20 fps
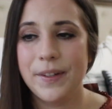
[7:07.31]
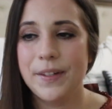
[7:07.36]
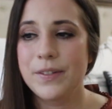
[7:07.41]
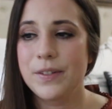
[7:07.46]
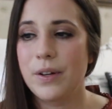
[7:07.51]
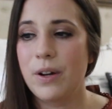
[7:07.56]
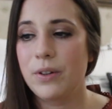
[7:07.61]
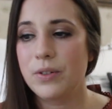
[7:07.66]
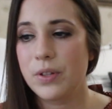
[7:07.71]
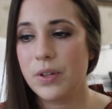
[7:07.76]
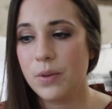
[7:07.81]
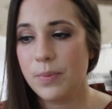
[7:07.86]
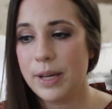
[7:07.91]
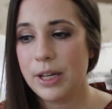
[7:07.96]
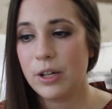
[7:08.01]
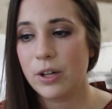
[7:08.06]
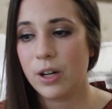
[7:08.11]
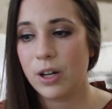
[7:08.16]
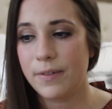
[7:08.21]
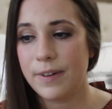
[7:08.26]
And so I was a little
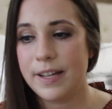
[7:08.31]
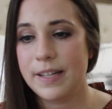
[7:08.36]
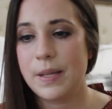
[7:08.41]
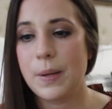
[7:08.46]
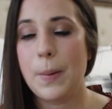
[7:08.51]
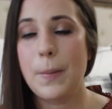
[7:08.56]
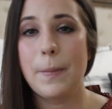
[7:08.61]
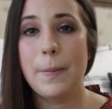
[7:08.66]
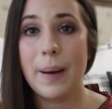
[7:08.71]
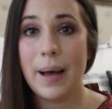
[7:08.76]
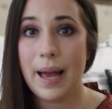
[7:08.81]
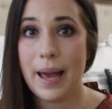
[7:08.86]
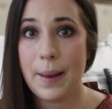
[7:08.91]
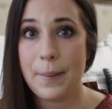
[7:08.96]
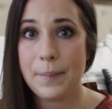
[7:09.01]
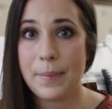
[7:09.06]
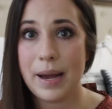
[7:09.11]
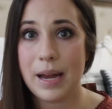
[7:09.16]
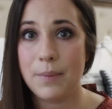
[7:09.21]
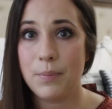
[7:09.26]
bit nervous,
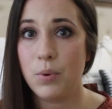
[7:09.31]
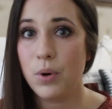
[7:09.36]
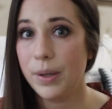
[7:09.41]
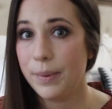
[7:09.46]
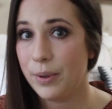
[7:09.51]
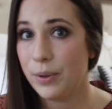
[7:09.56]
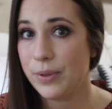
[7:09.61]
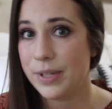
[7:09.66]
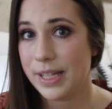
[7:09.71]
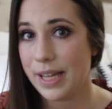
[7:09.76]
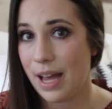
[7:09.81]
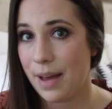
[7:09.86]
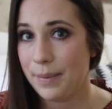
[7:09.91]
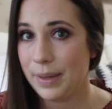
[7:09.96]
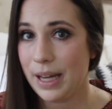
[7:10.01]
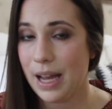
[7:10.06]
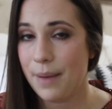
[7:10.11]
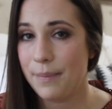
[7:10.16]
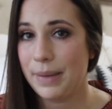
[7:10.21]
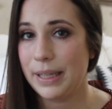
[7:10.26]
but my appointment was
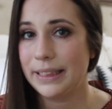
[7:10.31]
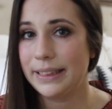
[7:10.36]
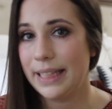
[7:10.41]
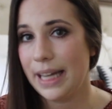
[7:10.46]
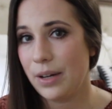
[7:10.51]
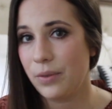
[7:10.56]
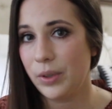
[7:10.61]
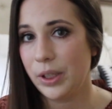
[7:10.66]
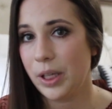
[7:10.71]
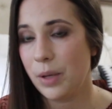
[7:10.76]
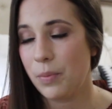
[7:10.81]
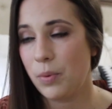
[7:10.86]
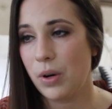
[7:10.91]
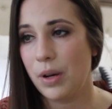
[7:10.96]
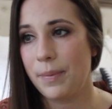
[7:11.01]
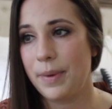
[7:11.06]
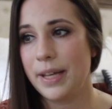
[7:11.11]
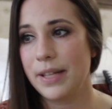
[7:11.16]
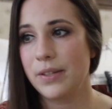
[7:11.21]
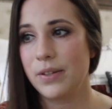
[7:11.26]
coming up, my 10-week
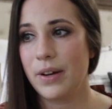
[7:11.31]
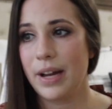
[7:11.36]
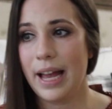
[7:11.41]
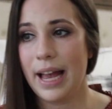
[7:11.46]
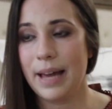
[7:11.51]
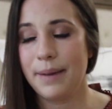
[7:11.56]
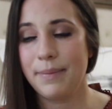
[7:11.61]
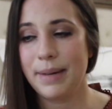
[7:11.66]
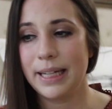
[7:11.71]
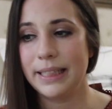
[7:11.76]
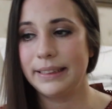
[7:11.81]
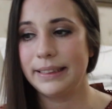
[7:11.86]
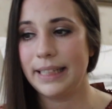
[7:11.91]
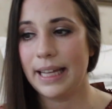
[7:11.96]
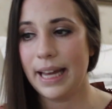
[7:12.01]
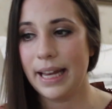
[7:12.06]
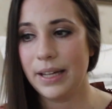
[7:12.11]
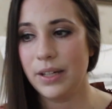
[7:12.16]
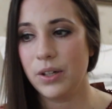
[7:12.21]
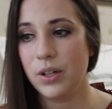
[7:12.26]
appointment. So I had my
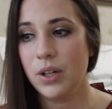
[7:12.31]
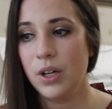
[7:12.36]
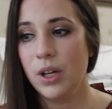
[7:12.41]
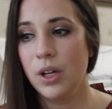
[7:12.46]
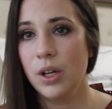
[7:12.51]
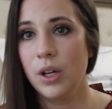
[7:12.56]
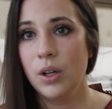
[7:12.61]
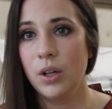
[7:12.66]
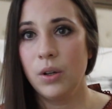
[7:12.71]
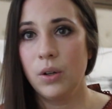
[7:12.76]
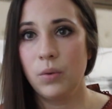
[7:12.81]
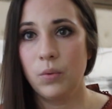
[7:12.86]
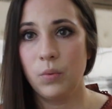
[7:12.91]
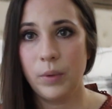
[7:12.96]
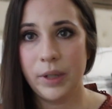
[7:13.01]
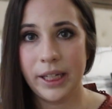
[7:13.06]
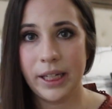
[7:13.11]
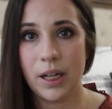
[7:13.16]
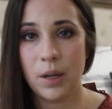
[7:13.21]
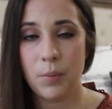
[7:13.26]

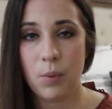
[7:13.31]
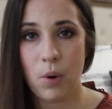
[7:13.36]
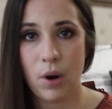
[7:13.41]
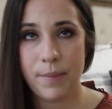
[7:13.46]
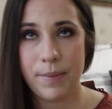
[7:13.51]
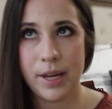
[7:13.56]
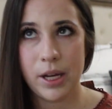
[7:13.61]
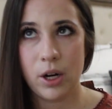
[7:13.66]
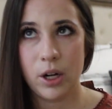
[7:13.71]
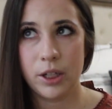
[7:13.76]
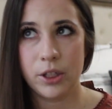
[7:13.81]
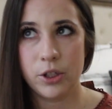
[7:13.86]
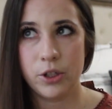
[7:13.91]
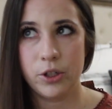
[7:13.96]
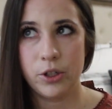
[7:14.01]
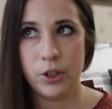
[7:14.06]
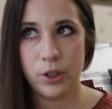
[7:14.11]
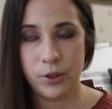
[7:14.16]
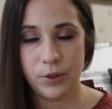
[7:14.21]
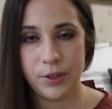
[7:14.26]
10-week appointment on
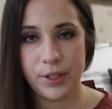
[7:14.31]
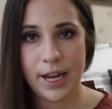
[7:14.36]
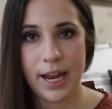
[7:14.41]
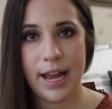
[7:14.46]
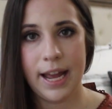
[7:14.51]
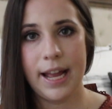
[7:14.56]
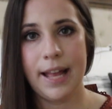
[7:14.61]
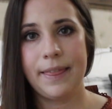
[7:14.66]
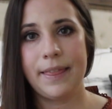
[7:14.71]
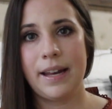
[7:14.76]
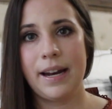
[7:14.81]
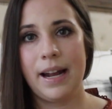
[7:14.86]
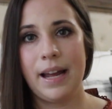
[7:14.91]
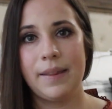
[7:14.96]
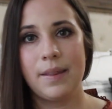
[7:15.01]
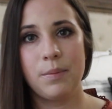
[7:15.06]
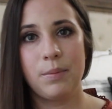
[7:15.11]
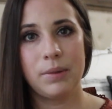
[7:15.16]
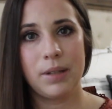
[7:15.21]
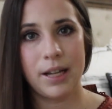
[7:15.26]
Tuesday, and then I
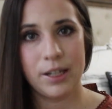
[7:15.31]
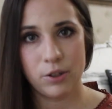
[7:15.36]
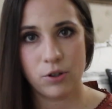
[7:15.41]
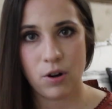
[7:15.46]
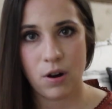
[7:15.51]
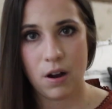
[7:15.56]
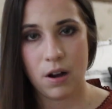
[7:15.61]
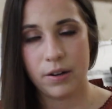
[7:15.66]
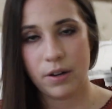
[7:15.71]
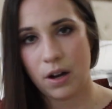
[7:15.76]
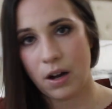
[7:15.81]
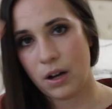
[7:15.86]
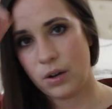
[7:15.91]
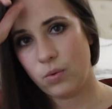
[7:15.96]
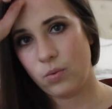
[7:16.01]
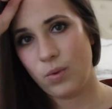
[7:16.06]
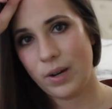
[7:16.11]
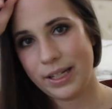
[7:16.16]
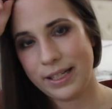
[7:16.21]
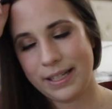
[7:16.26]
had the blood drawn
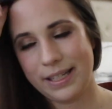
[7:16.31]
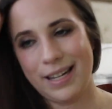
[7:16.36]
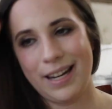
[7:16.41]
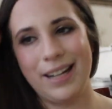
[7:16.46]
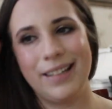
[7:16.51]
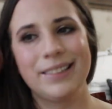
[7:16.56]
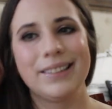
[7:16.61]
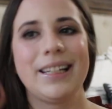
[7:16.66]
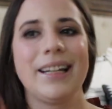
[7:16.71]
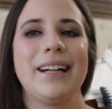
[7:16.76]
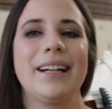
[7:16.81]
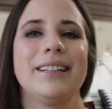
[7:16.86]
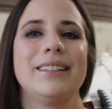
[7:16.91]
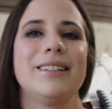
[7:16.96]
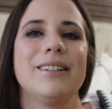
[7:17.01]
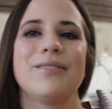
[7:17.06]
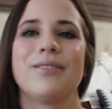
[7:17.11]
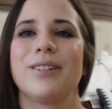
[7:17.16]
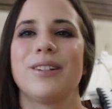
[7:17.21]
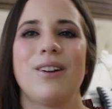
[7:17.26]
on Wednesday. It's like at
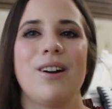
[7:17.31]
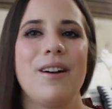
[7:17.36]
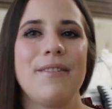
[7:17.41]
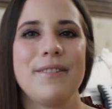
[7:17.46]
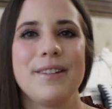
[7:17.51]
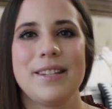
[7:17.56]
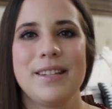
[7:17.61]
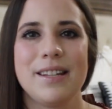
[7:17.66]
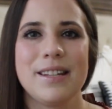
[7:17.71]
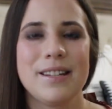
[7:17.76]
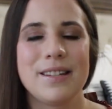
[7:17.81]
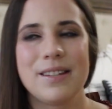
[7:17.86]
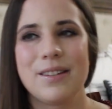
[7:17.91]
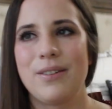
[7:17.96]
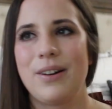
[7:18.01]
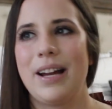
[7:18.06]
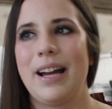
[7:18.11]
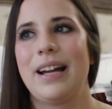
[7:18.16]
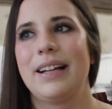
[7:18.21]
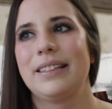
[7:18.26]
different offices,
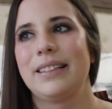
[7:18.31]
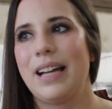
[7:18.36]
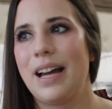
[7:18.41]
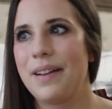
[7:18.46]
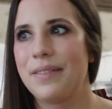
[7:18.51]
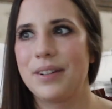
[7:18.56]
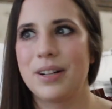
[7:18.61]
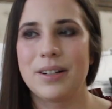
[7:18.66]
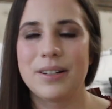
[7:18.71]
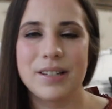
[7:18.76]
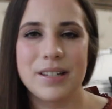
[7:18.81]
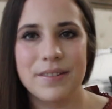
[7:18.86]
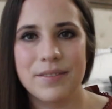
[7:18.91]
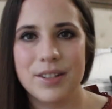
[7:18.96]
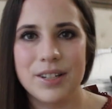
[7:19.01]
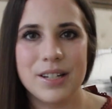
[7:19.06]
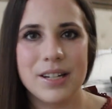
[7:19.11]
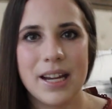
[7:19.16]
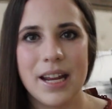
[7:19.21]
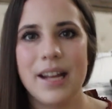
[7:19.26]
so I had to have it on
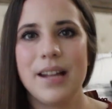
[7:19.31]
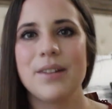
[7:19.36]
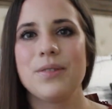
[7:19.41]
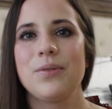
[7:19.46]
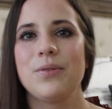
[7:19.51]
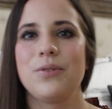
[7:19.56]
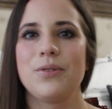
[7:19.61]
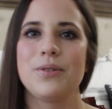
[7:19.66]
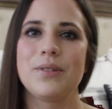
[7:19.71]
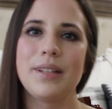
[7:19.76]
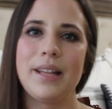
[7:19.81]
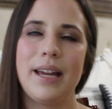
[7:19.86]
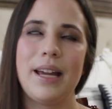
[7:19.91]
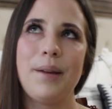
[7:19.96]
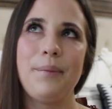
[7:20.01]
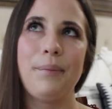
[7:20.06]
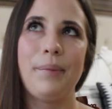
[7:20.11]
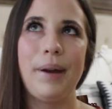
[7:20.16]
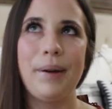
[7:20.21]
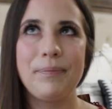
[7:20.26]
different days, which was
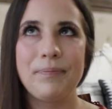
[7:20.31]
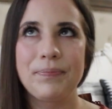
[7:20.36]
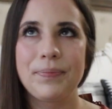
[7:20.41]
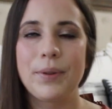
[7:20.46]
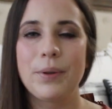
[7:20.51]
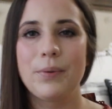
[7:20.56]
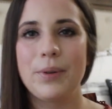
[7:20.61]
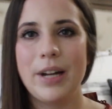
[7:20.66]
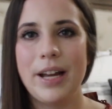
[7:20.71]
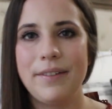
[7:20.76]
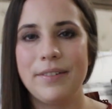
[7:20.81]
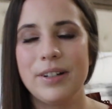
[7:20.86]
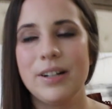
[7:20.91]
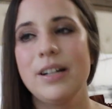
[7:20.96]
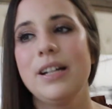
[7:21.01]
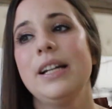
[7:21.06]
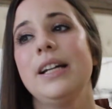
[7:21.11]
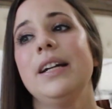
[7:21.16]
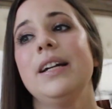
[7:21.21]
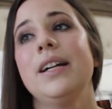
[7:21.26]
lame, but whatever.